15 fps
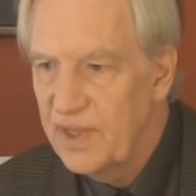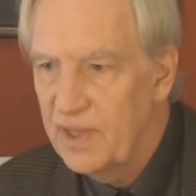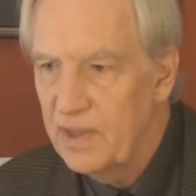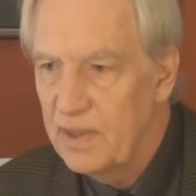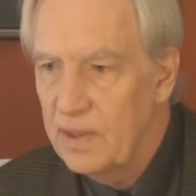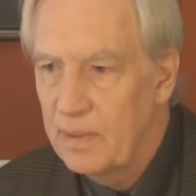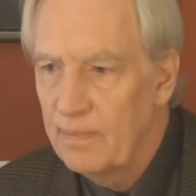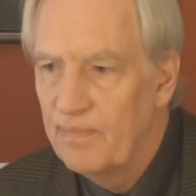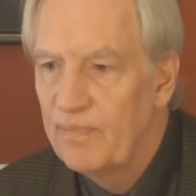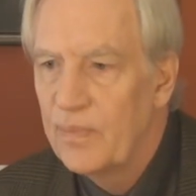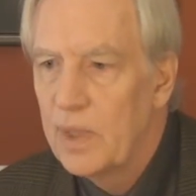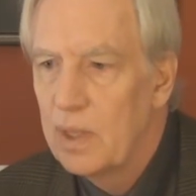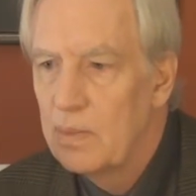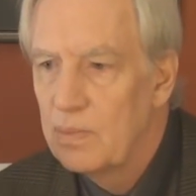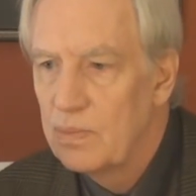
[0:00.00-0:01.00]
the year,
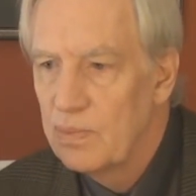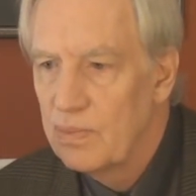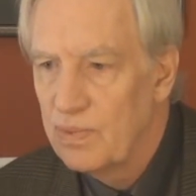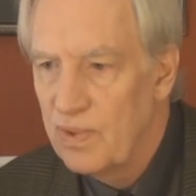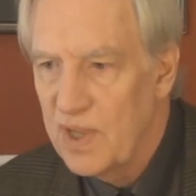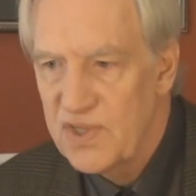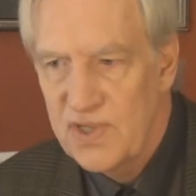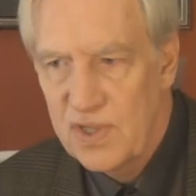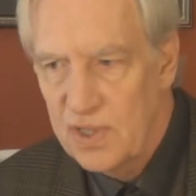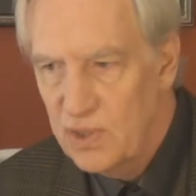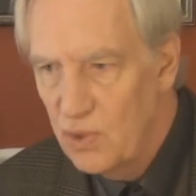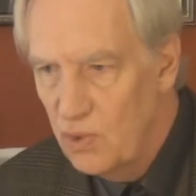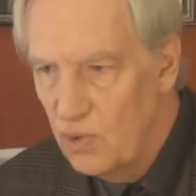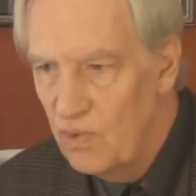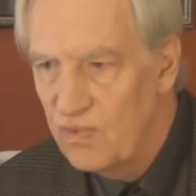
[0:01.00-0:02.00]

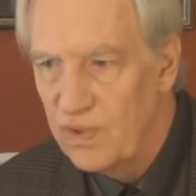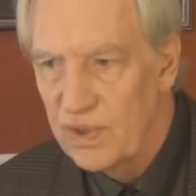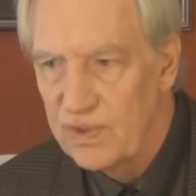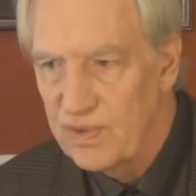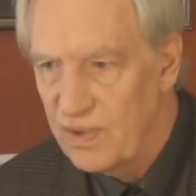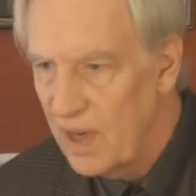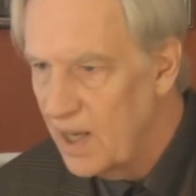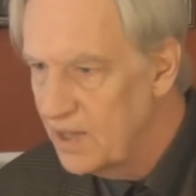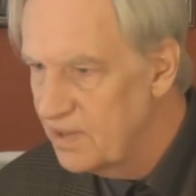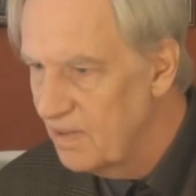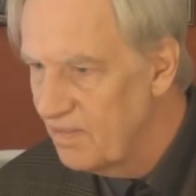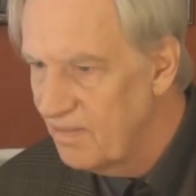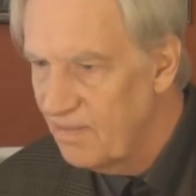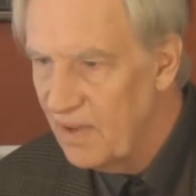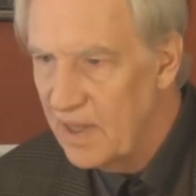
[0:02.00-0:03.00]
President Hoover tried
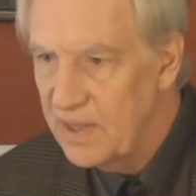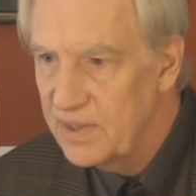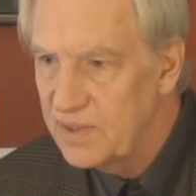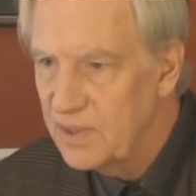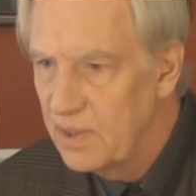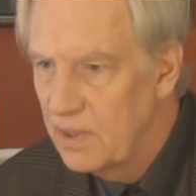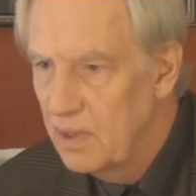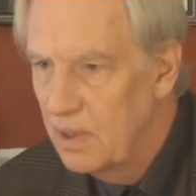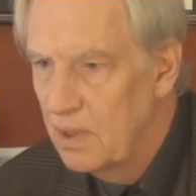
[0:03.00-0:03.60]
to fight